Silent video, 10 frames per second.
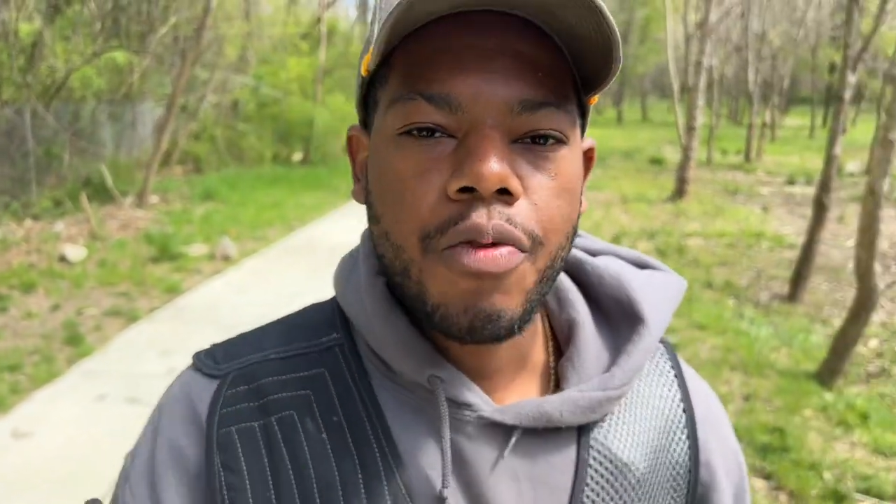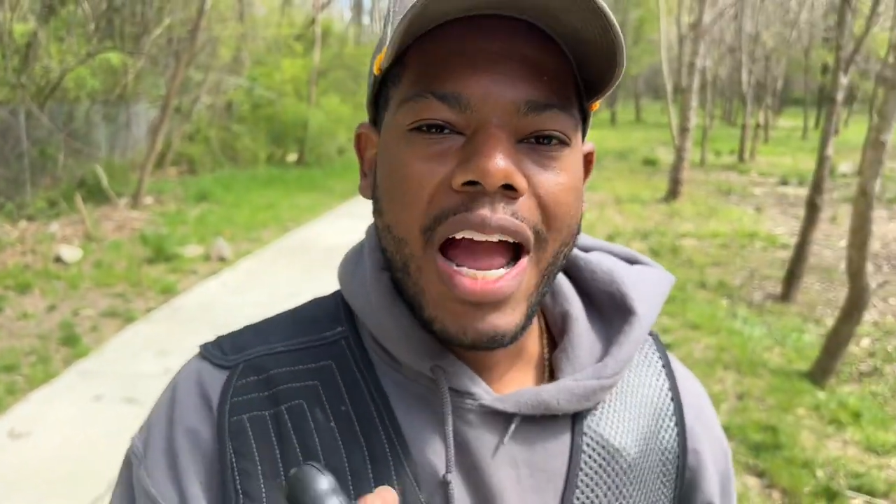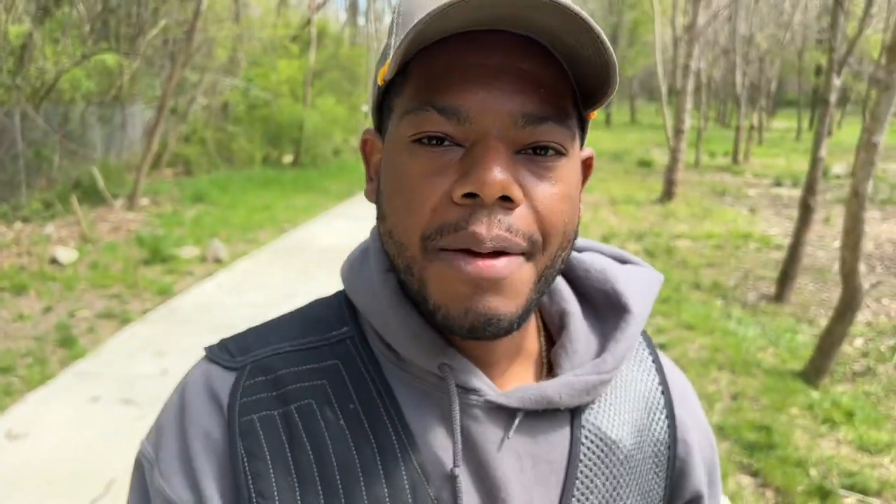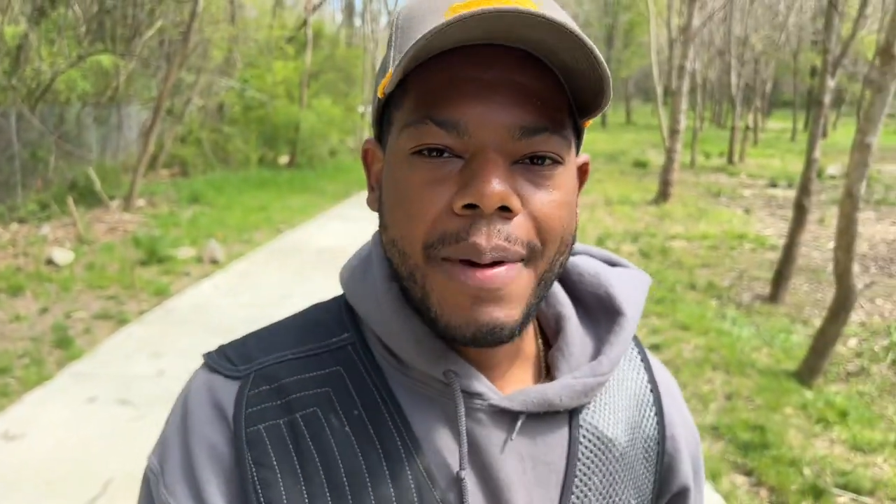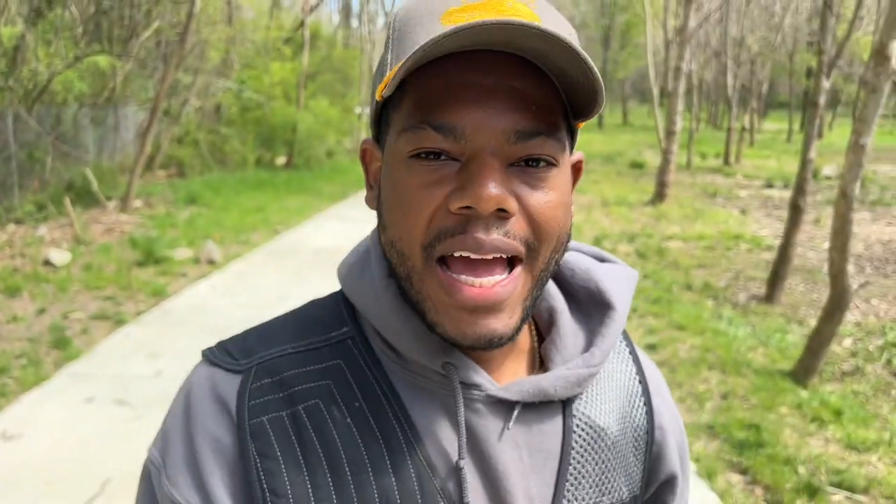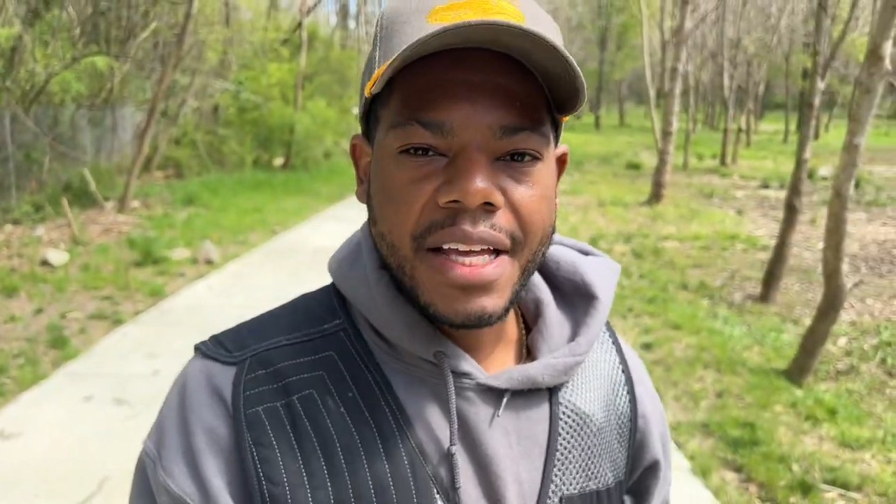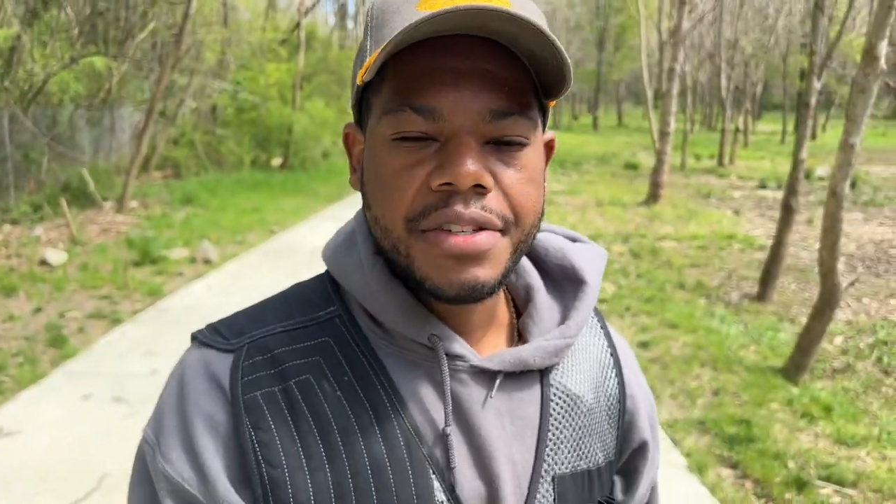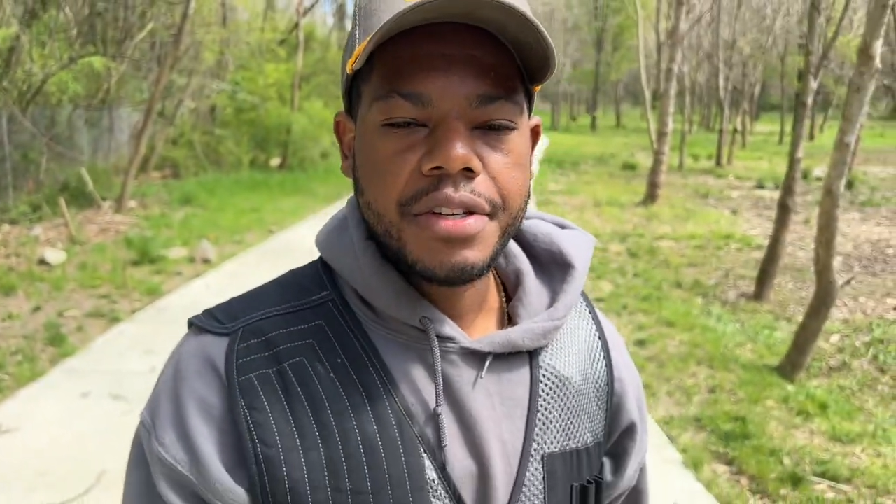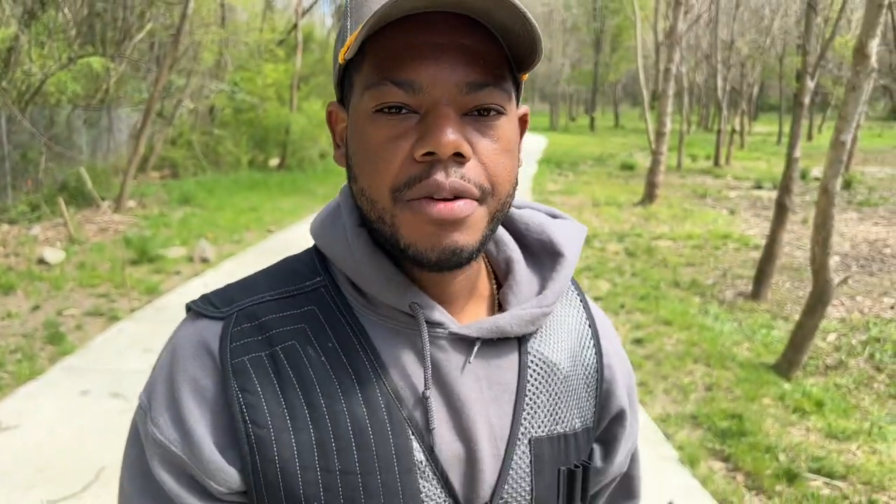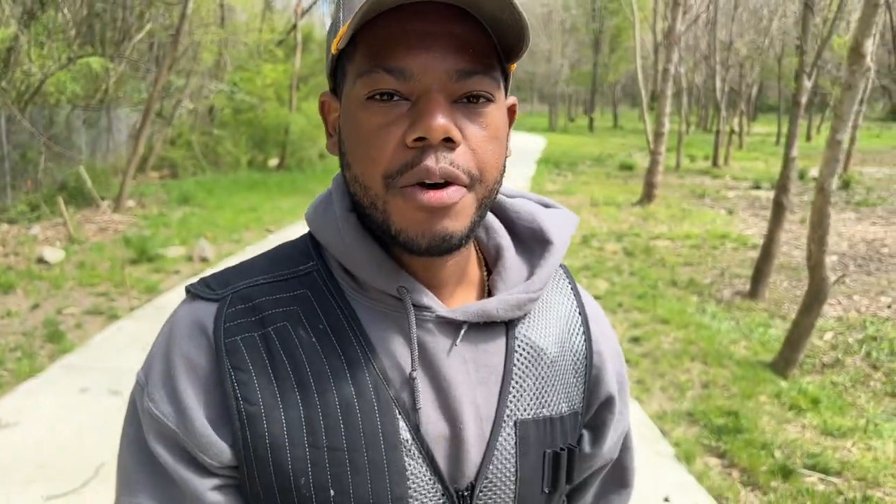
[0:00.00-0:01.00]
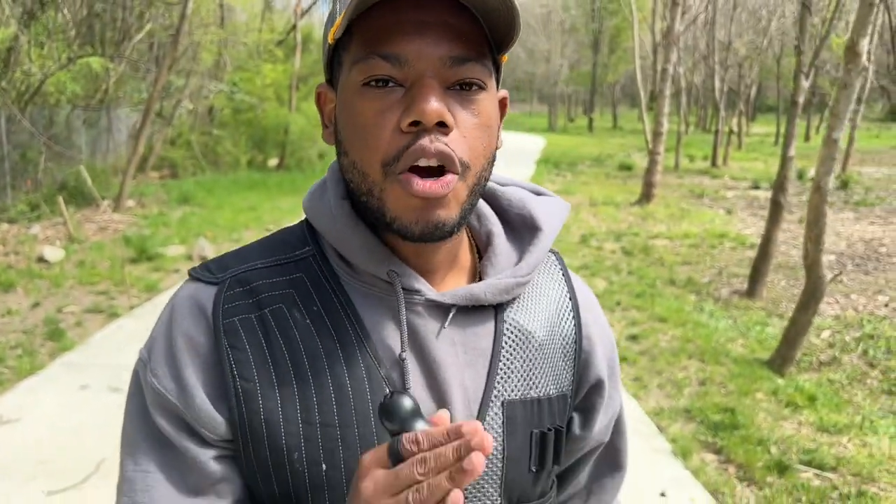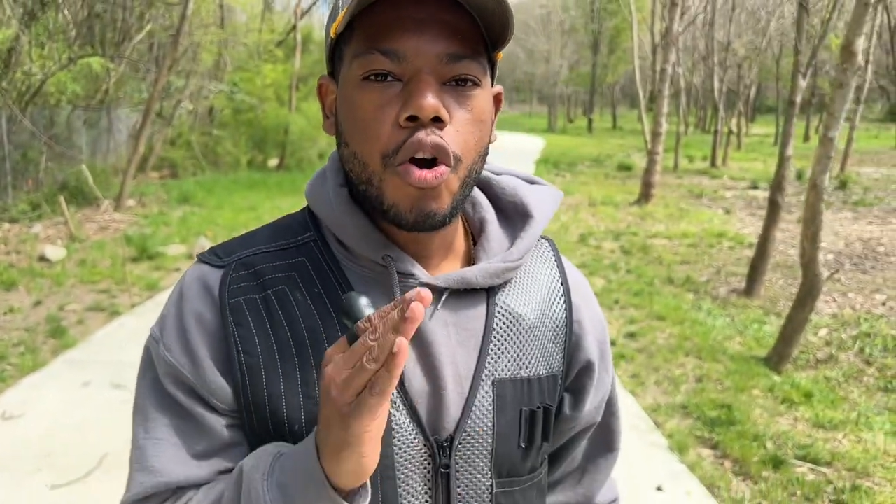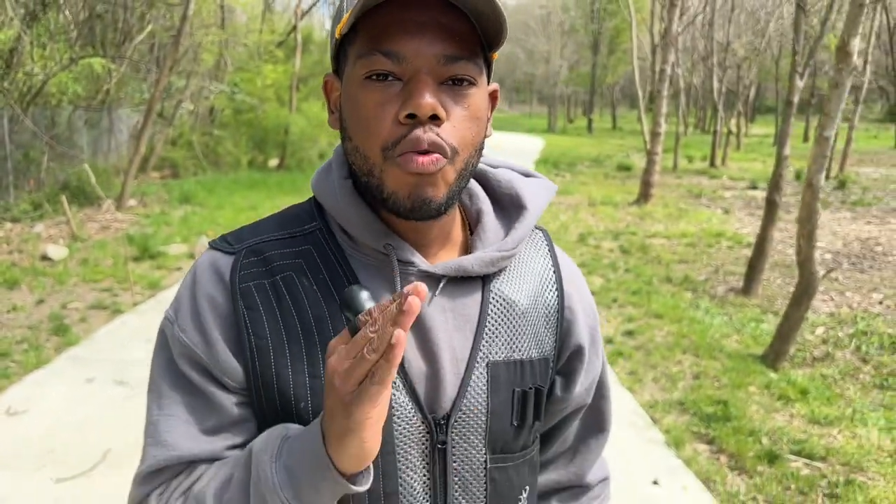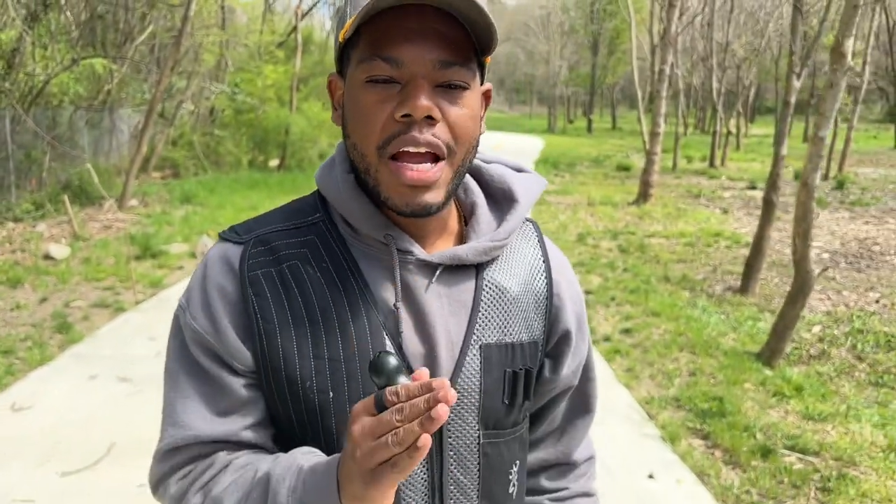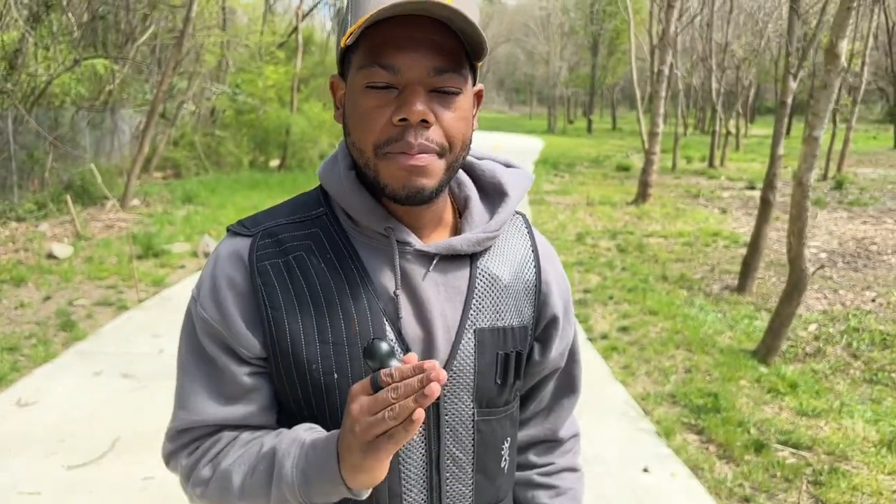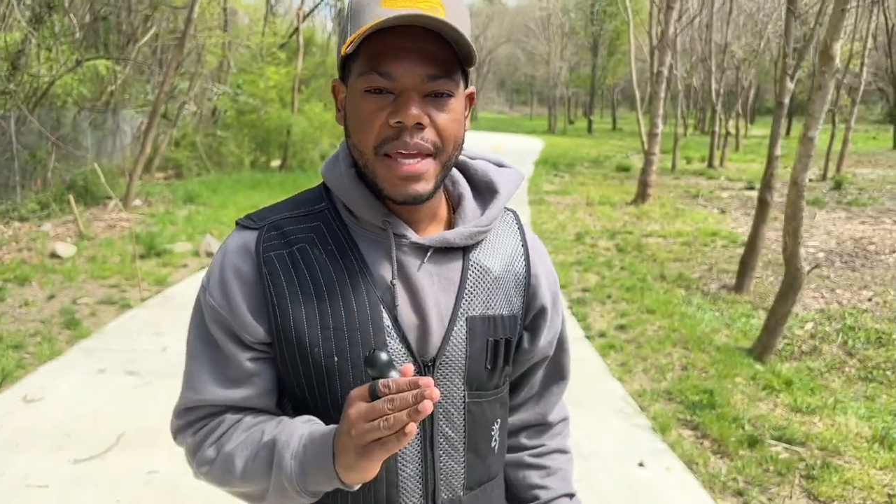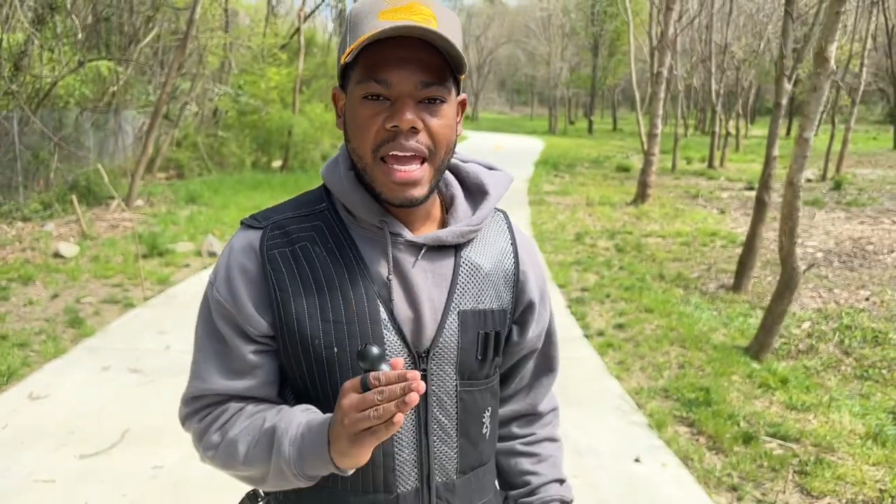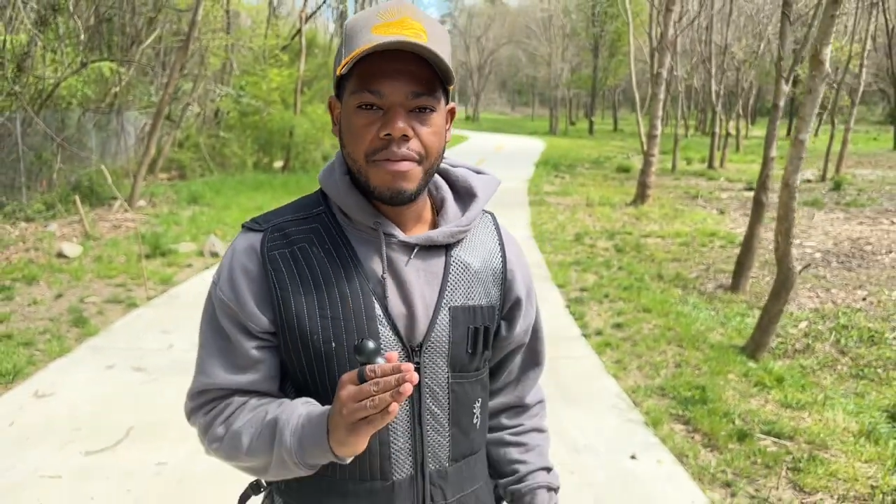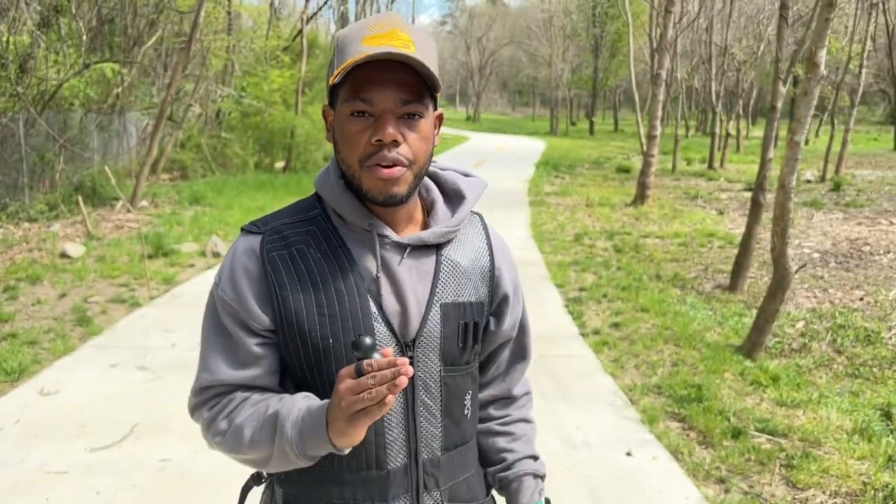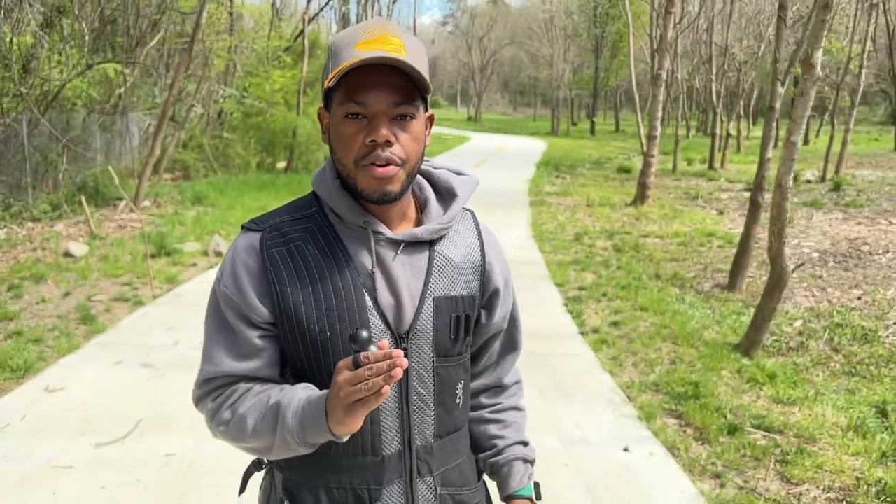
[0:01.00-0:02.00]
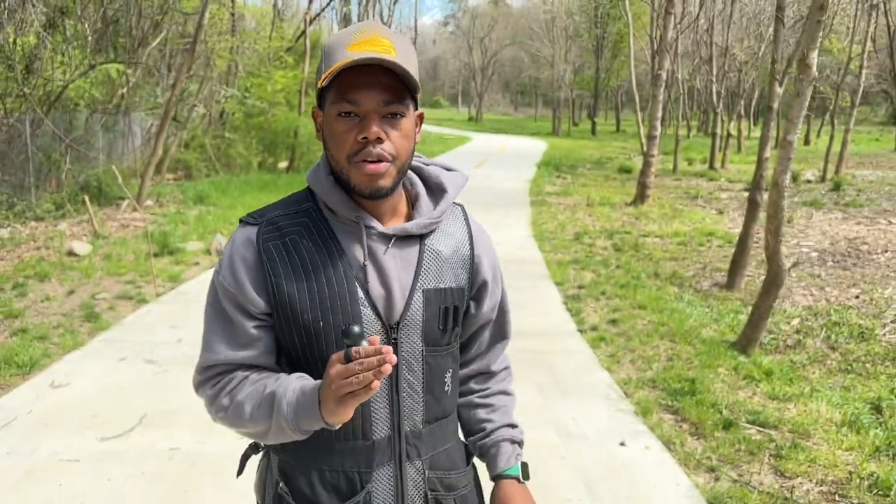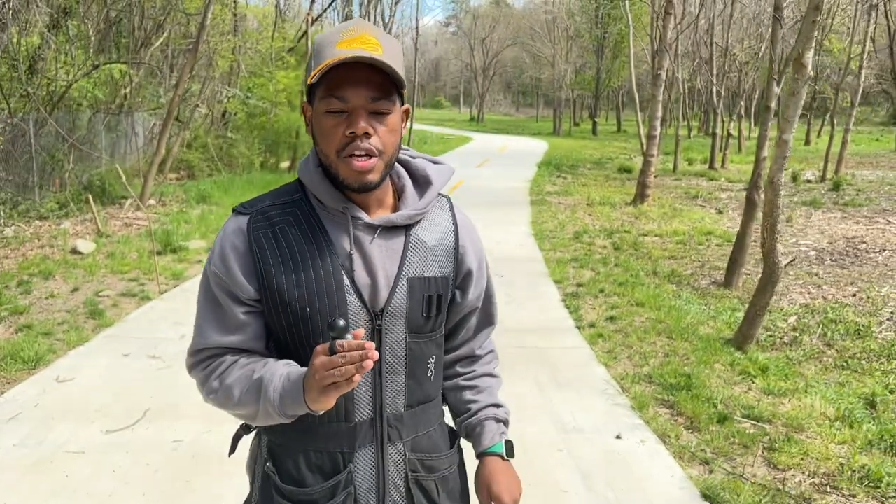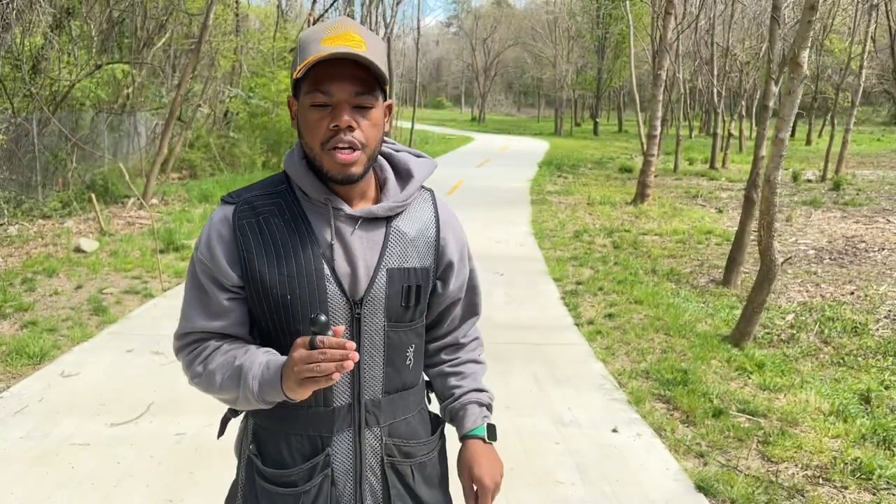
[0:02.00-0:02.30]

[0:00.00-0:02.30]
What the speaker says: right back into the correct behavior.